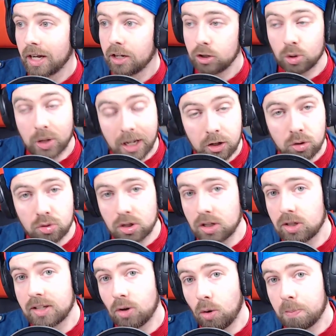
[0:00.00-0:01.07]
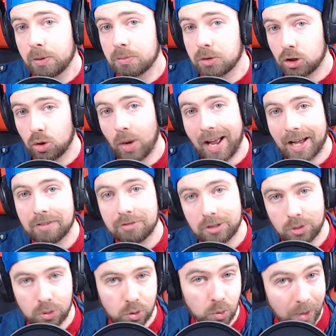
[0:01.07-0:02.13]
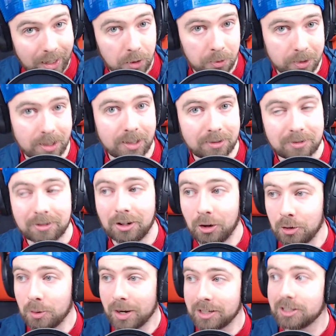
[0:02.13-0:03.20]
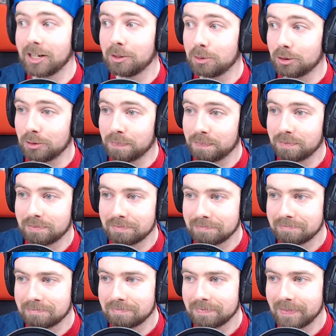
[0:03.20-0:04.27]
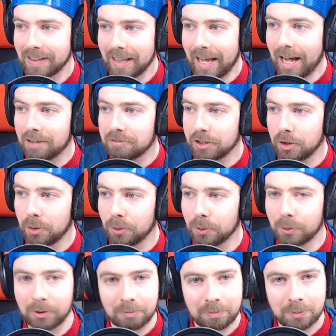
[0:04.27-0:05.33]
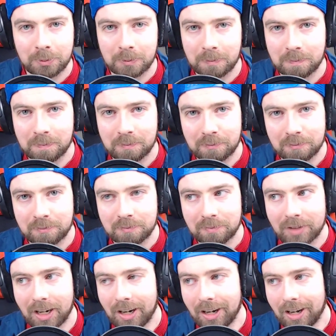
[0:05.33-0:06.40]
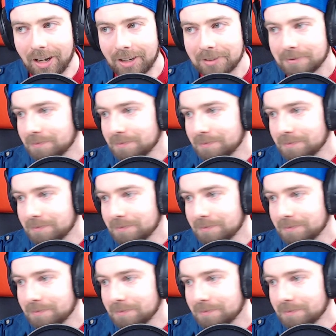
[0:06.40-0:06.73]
You can use it in open, but you have to do well with it. Otherwise I will laugh at you. Haha.